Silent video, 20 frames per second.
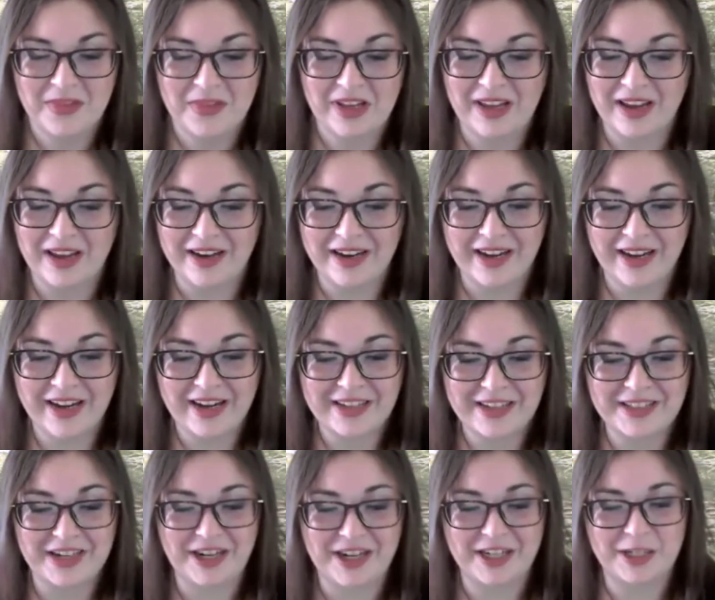Again, I
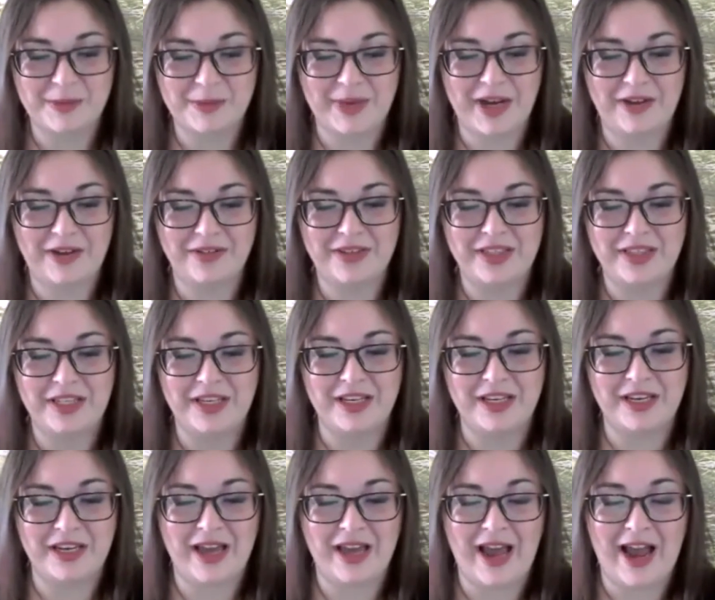talked about
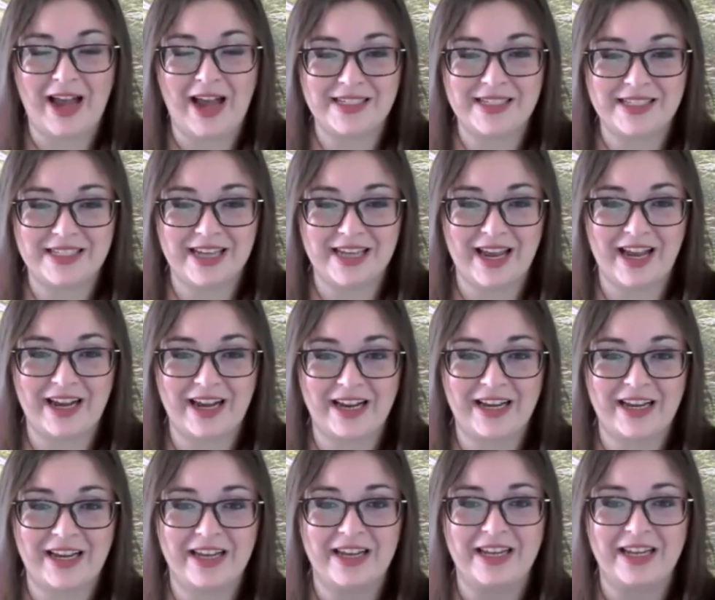the Aztec
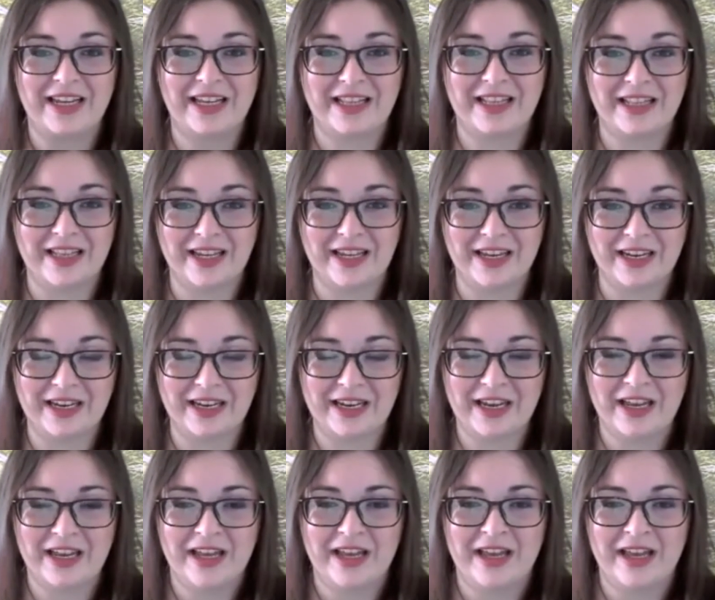clay,
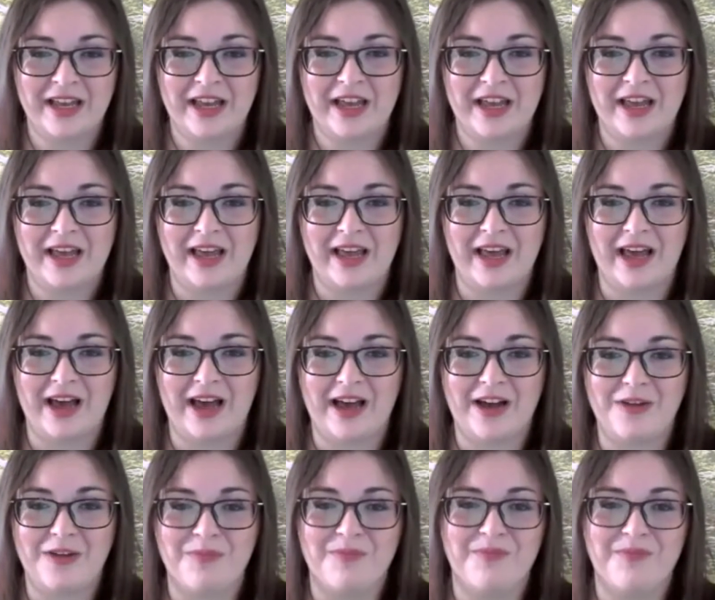
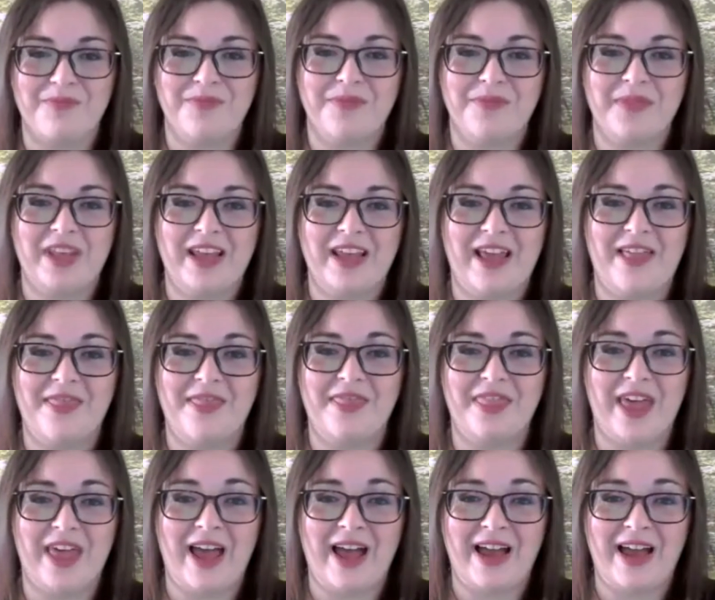and
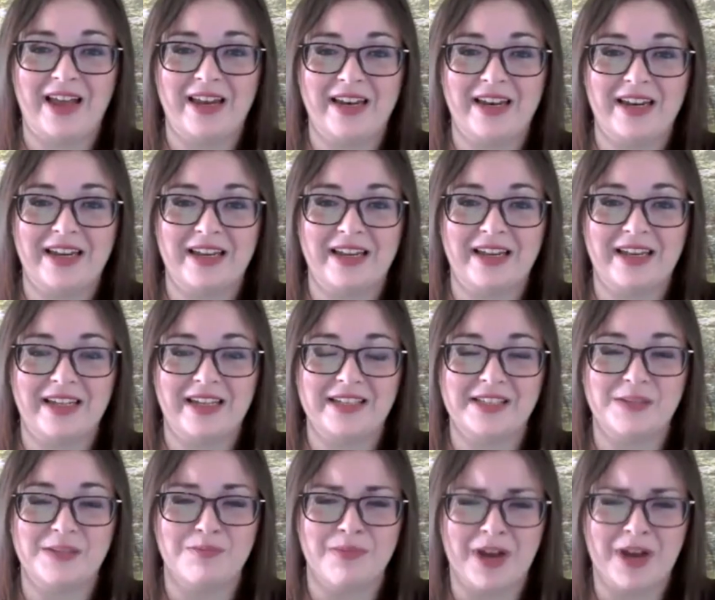that is
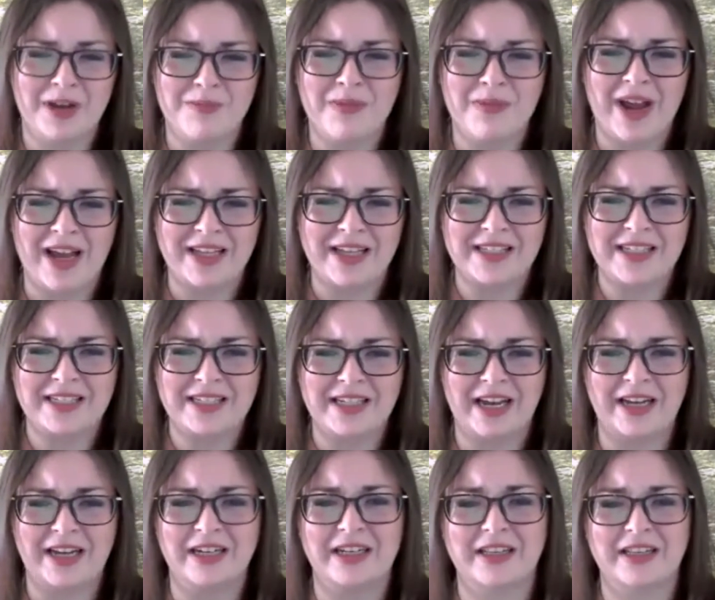a mud mask.
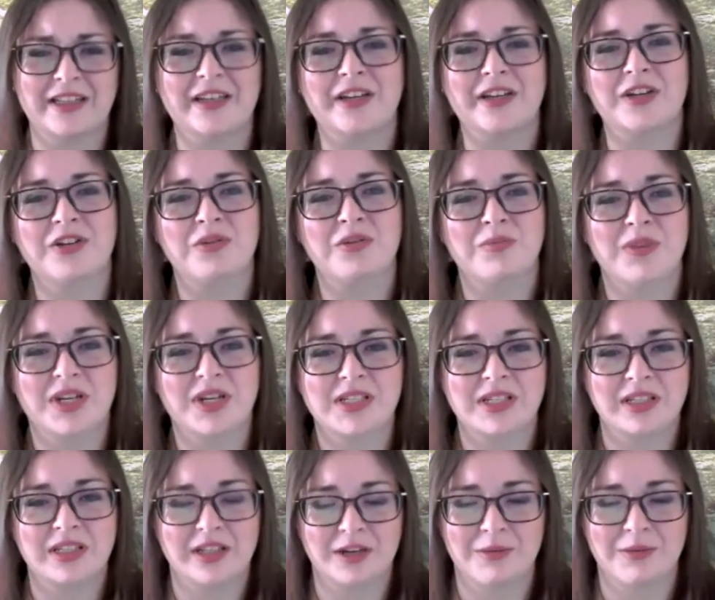Technically, you mix a
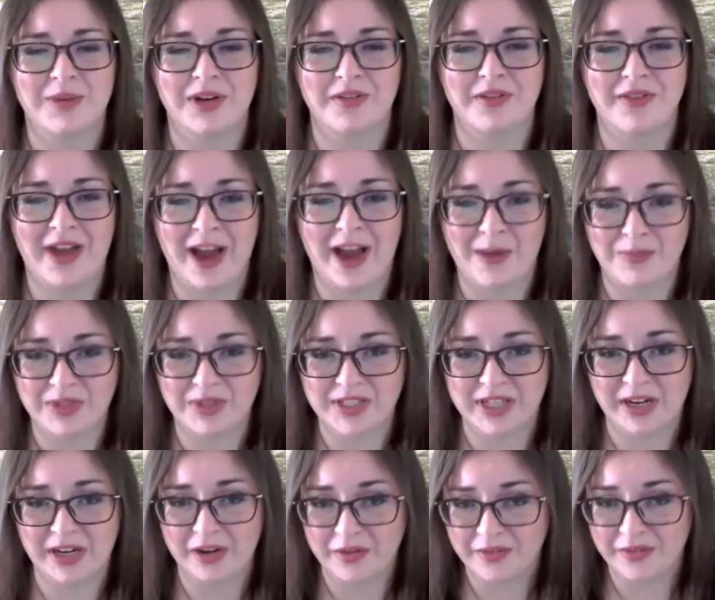little bit of apple
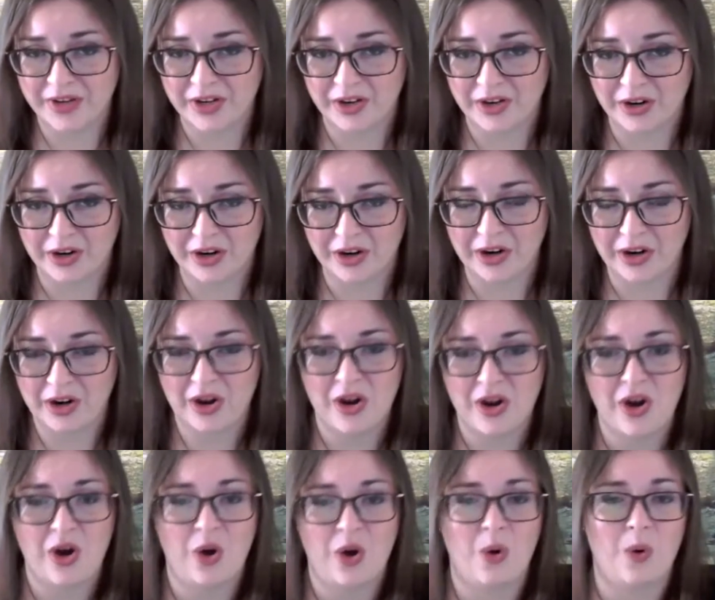cider vinegar
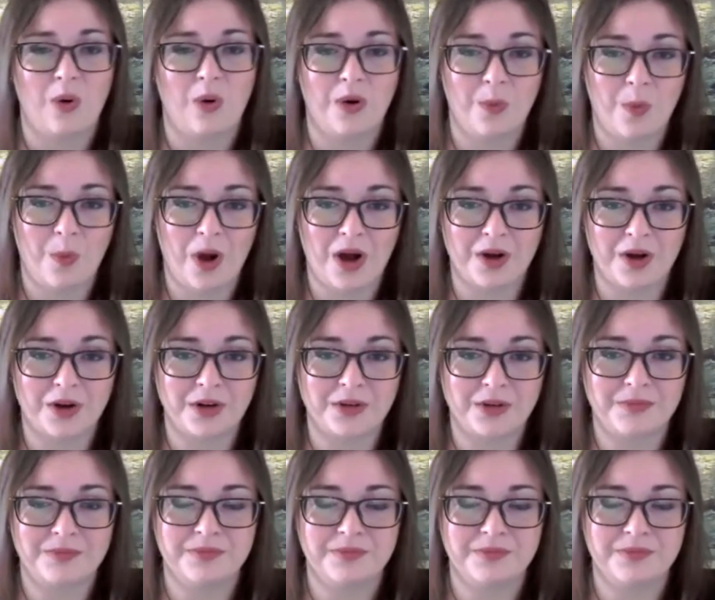or water,